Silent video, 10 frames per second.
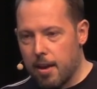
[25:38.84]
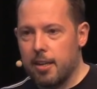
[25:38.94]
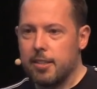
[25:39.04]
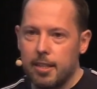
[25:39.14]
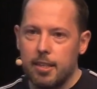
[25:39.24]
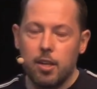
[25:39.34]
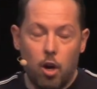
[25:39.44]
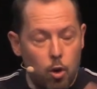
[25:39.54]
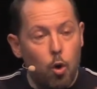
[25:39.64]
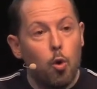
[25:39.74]
And it did it
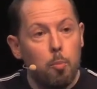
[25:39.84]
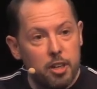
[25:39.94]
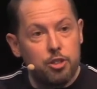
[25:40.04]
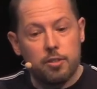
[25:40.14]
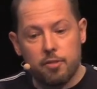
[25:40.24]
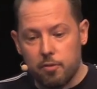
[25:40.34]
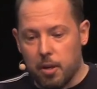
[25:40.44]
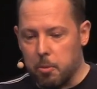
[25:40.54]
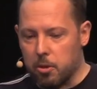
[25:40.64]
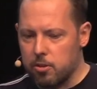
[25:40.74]
on a whole bunch of different
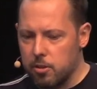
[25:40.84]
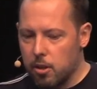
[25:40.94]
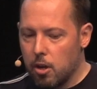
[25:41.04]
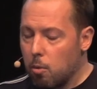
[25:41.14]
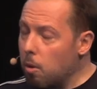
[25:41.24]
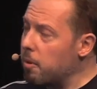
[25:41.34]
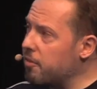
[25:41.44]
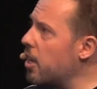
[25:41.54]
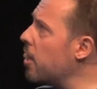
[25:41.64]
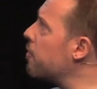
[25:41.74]
frameworks. What
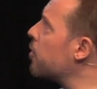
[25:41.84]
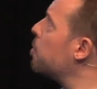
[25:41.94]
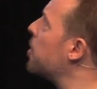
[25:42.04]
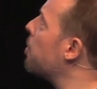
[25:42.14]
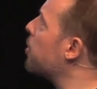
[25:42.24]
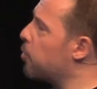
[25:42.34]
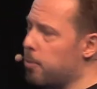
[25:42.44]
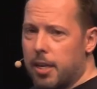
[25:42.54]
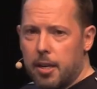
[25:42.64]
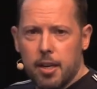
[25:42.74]
we've done for Speedometer
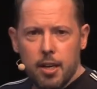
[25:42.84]
3